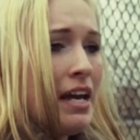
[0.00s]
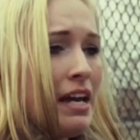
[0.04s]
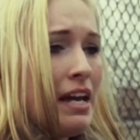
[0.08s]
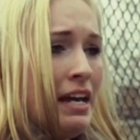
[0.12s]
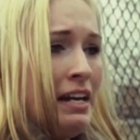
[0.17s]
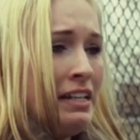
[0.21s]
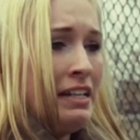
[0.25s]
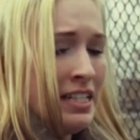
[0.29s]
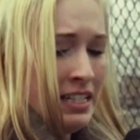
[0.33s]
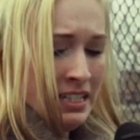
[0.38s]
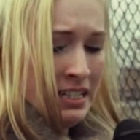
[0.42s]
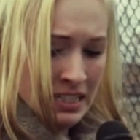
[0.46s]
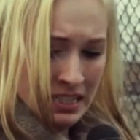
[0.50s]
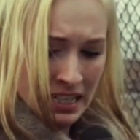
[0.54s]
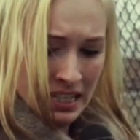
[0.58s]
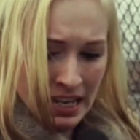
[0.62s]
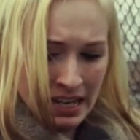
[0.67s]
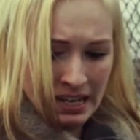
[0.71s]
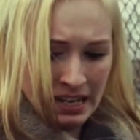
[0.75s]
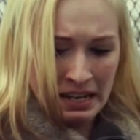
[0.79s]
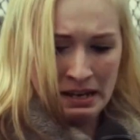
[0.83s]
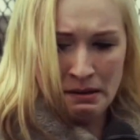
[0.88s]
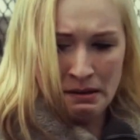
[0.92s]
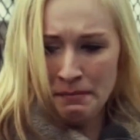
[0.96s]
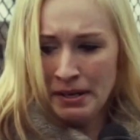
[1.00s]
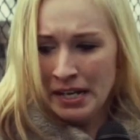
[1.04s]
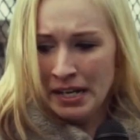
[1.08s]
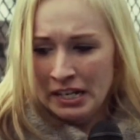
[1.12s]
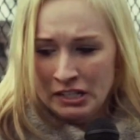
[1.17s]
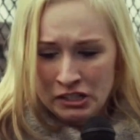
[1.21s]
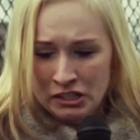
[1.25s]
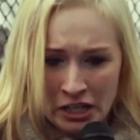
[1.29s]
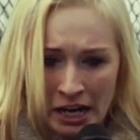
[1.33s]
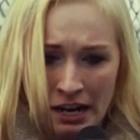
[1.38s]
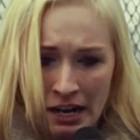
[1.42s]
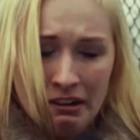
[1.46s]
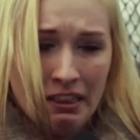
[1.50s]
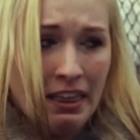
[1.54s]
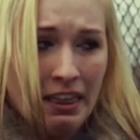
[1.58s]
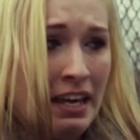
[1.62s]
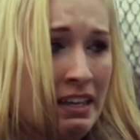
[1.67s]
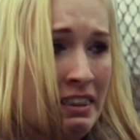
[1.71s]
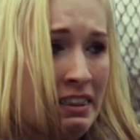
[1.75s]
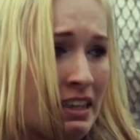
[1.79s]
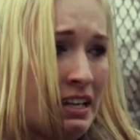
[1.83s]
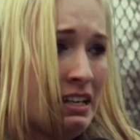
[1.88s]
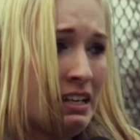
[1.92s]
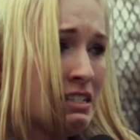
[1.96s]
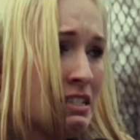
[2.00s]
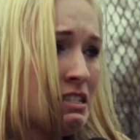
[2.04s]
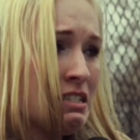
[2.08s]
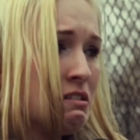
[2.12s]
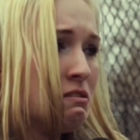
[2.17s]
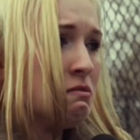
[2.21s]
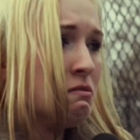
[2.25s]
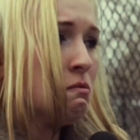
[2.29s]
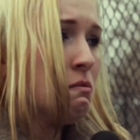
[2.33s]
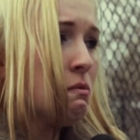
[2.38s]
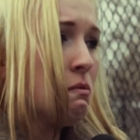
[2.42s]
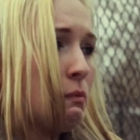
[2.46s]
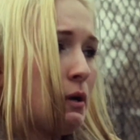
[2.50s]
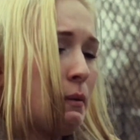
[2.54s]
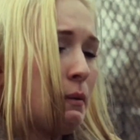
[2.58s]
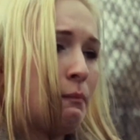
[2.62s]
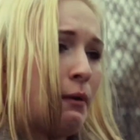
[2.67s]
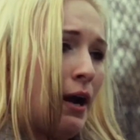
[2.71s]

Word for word: And to see him in a chair like this would